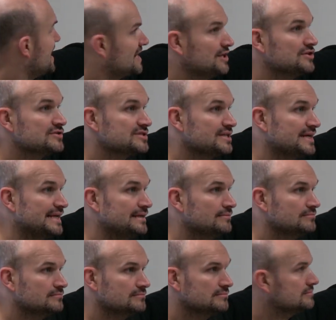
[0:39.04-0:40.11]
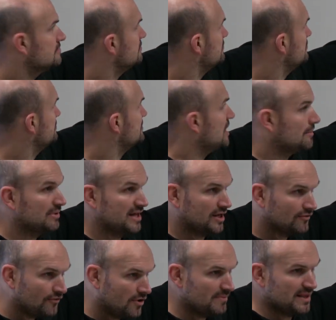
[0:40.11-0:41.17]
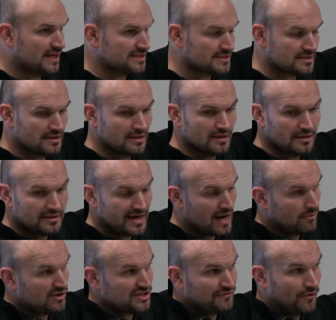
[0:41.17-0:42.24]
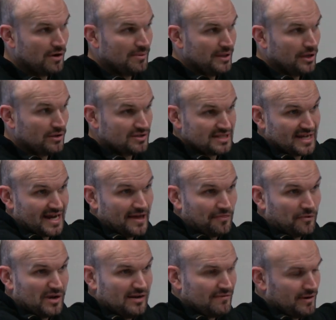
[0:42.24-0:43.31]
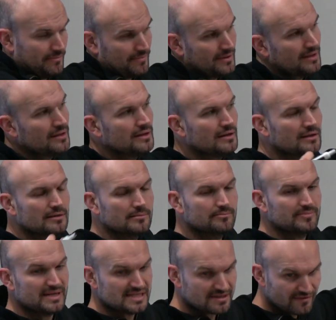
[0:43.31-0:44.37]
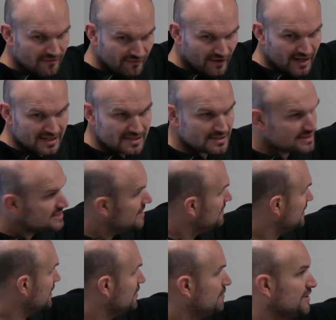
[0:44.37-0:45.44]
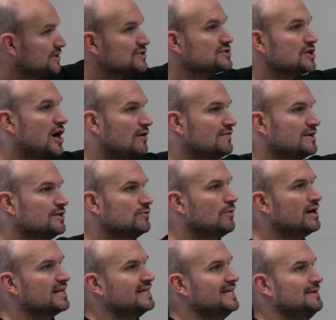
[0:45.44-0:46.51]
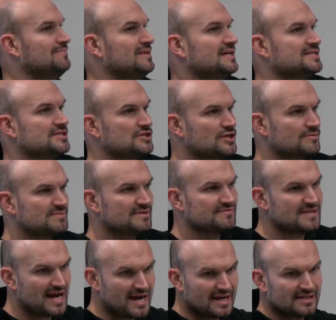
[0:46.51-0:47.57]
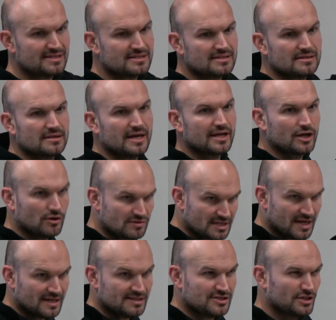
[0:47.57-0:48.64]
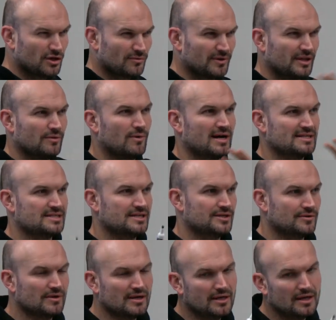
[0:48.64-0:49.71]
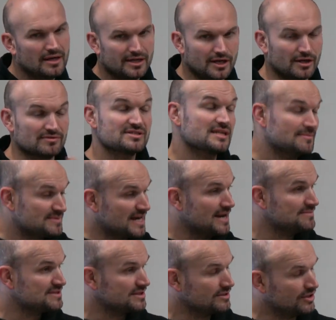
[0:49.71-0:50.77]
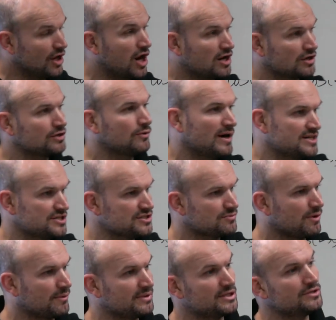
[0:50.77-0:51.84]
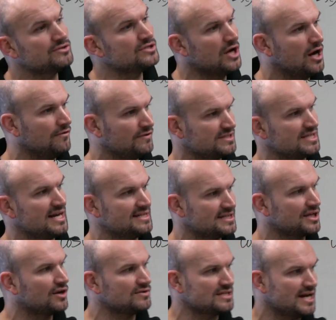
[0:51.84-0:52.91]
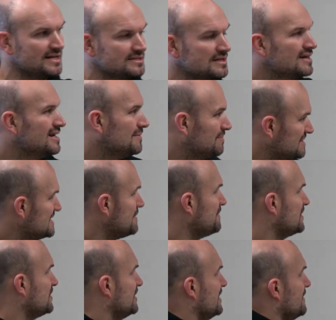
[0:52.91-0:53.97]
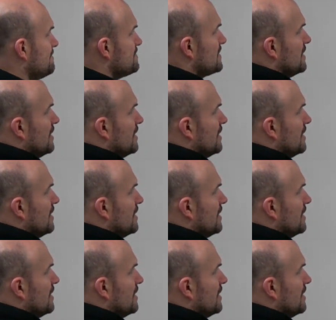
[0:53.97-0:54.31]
I could use the double angle formulas. Now, which formula, though? Because I got three of them. Piece of advice, typically when you're solving, you want to keep things in terms of sines and cosines. You don't really want to, you know, sometimes there are equations where we do solve with sines and cosines, but typically